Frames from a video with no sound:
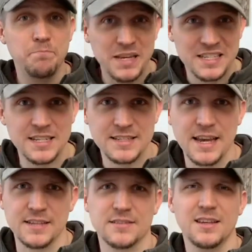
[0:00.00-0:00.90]

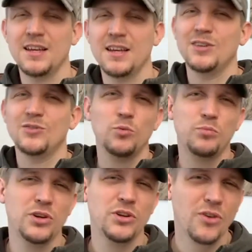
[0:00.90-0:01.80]
business-esque. Don't
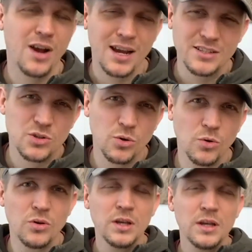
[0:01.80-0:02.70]
put in your high
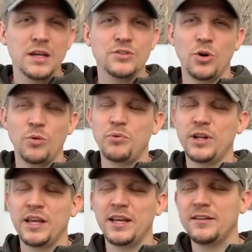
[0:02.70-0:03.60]
school. Don't put
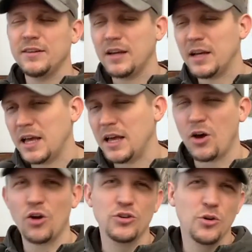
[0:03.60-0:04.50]
in
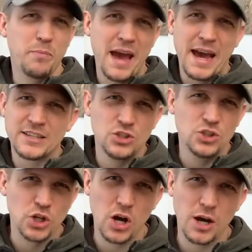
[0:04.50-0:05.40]
all your past
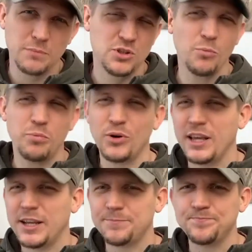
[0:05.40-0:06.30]
jobs. Don't put
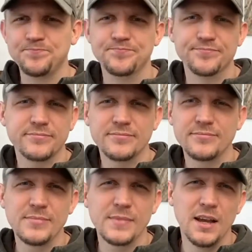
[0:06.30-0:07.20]
in
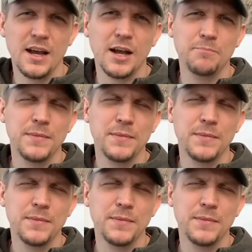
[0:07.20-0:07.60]
uh,